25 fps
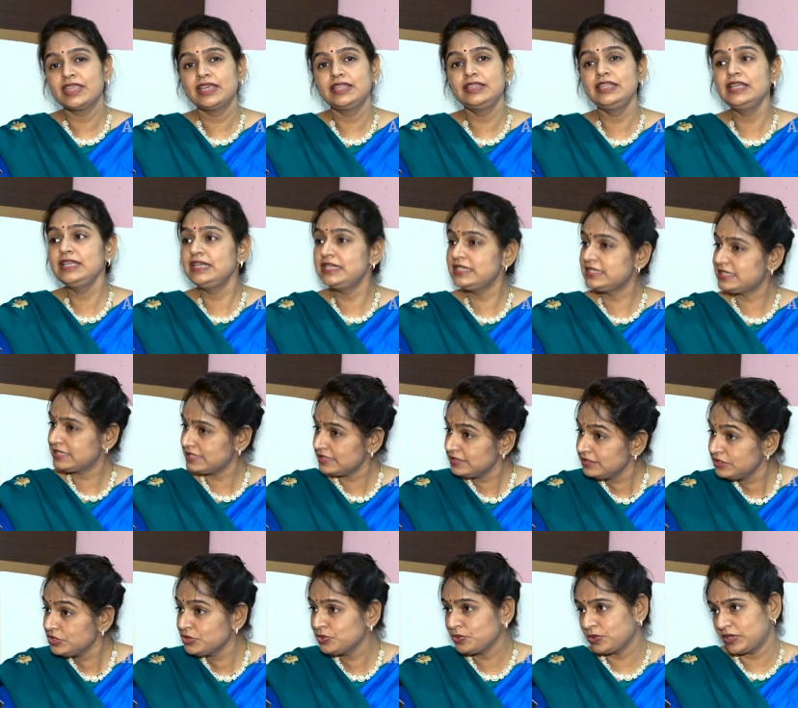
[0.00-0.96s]
They
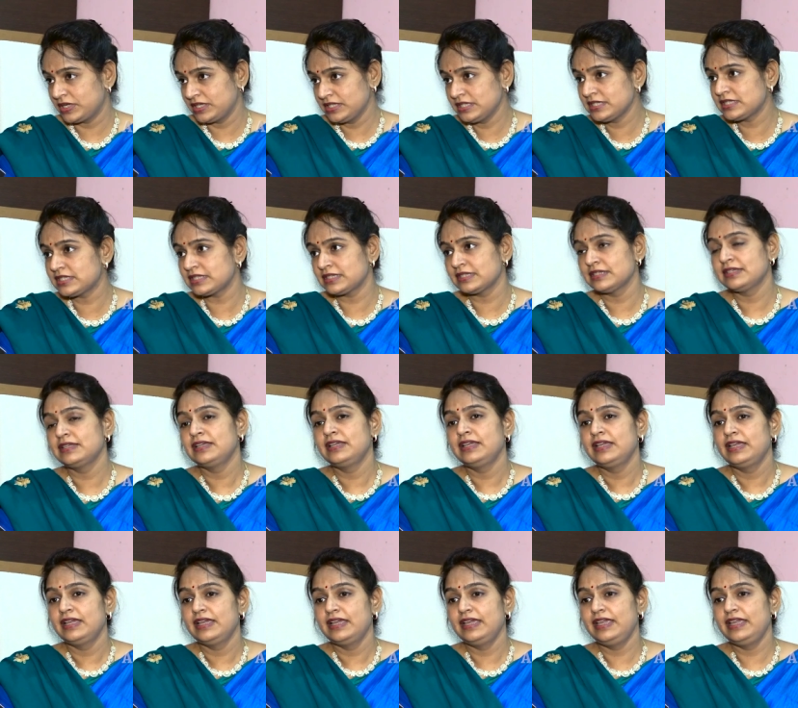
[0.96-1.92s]
listen to us
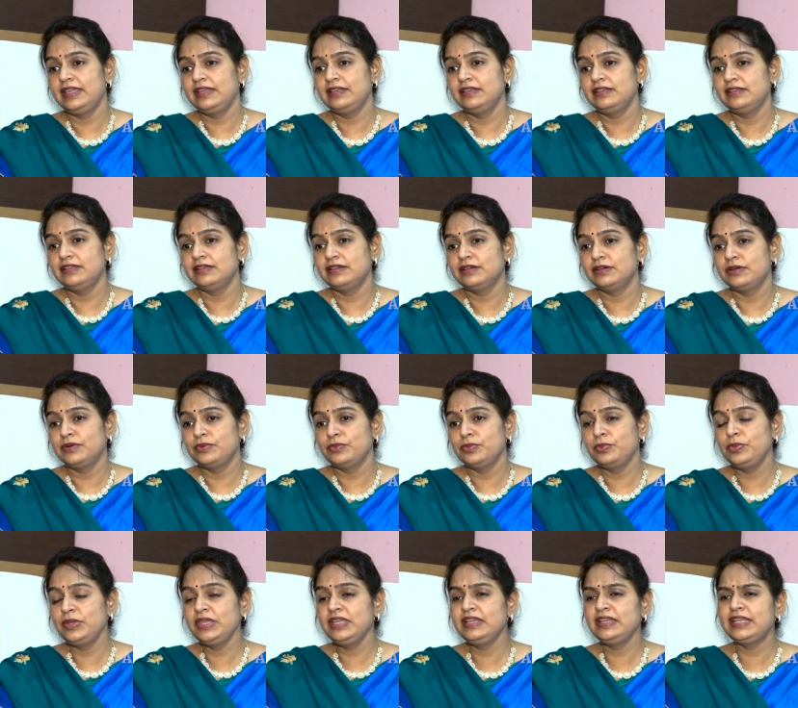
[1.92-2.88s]
and
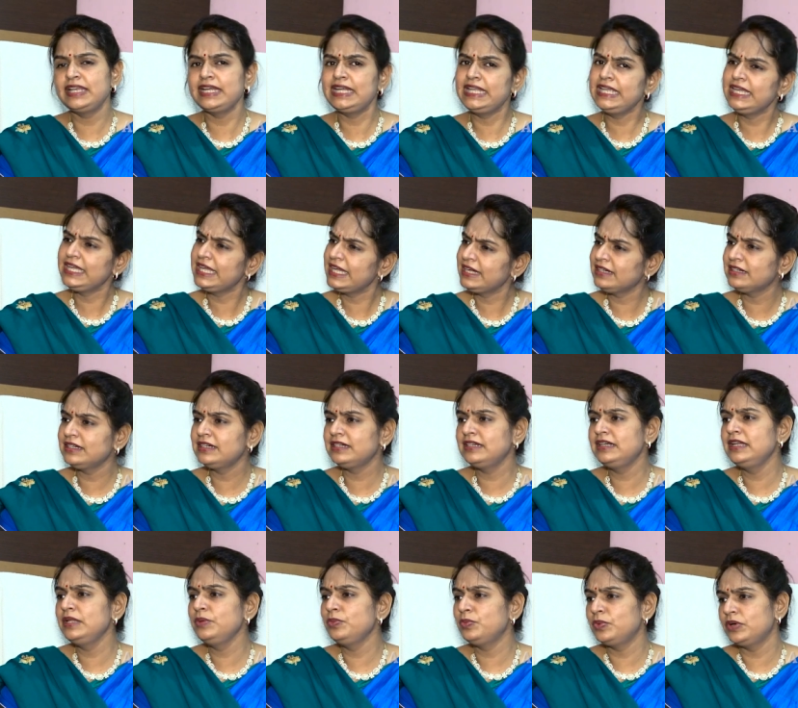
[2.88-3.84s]
we
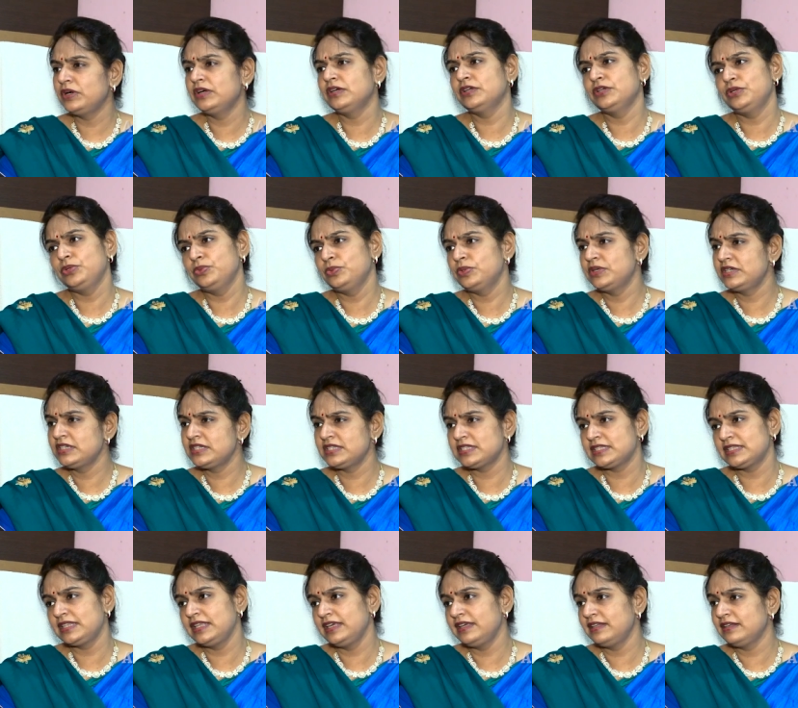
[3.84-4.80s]
dedicatedly work
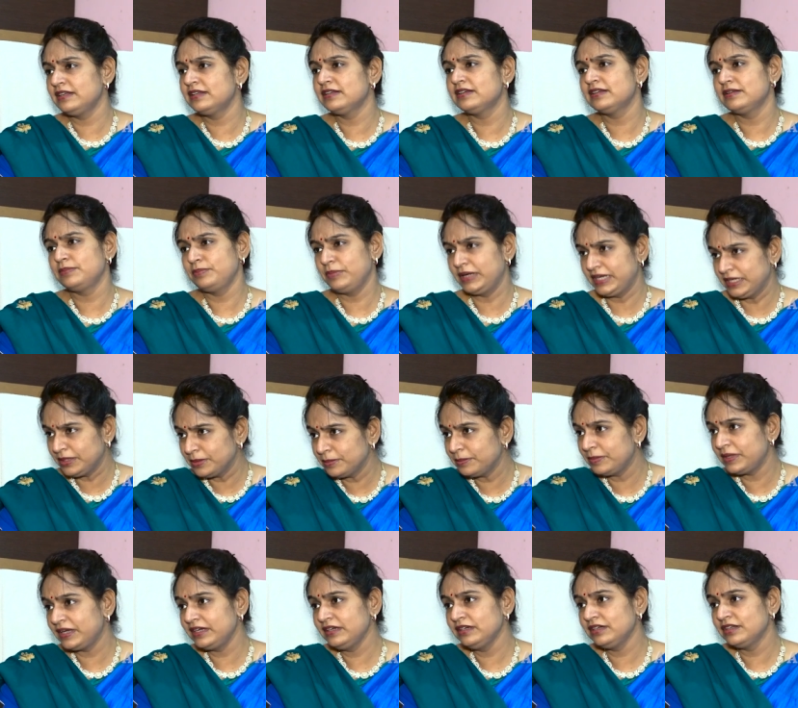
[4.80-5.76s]
towards their
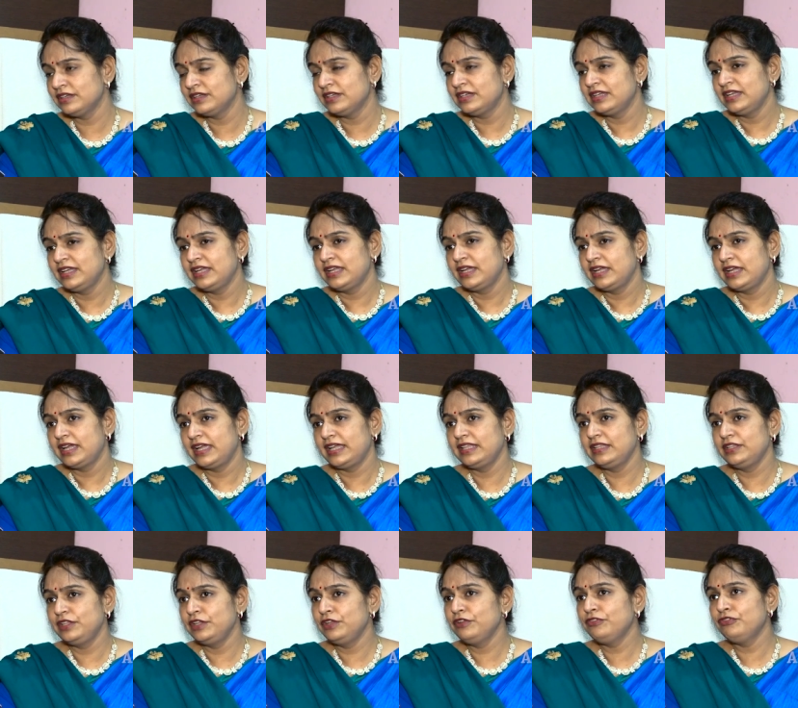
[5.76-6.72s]
betterment,
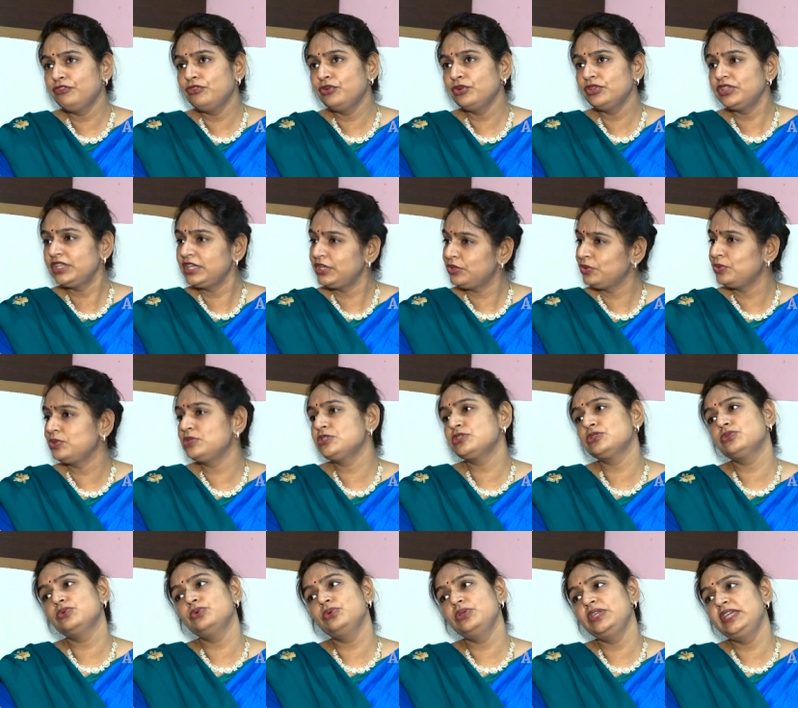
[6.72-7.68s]
and therefore they are
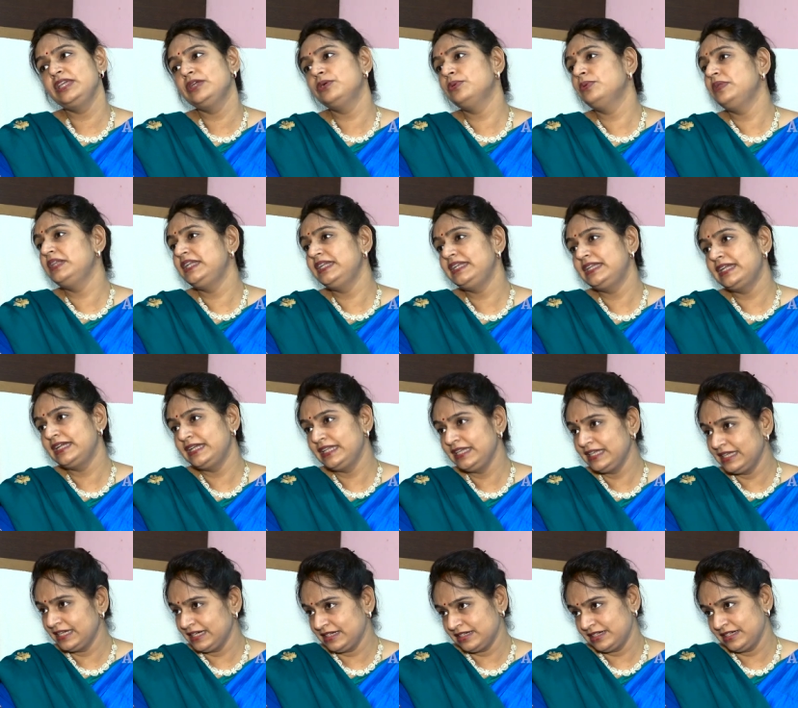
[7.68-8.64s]
also equally
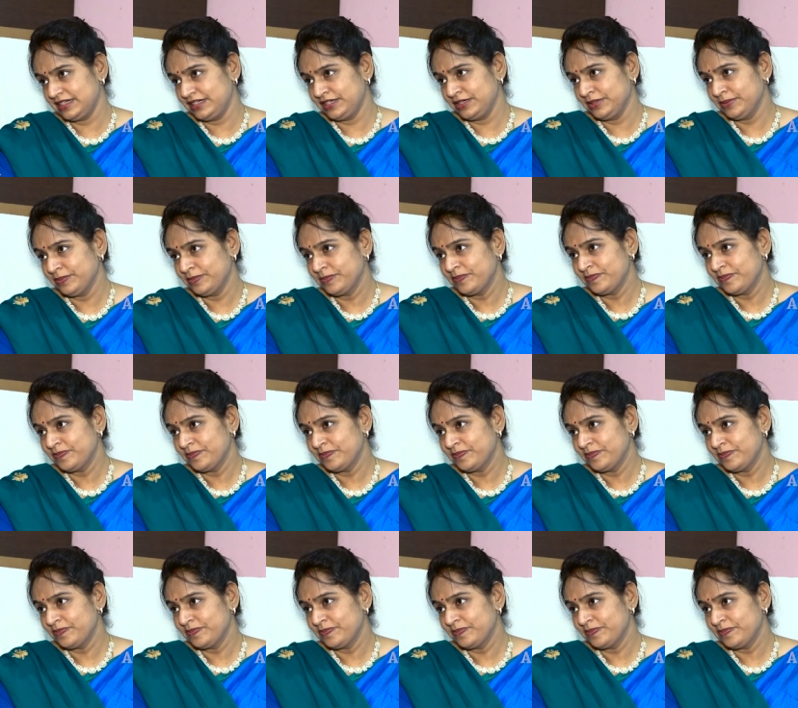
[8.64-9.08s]
dedicated.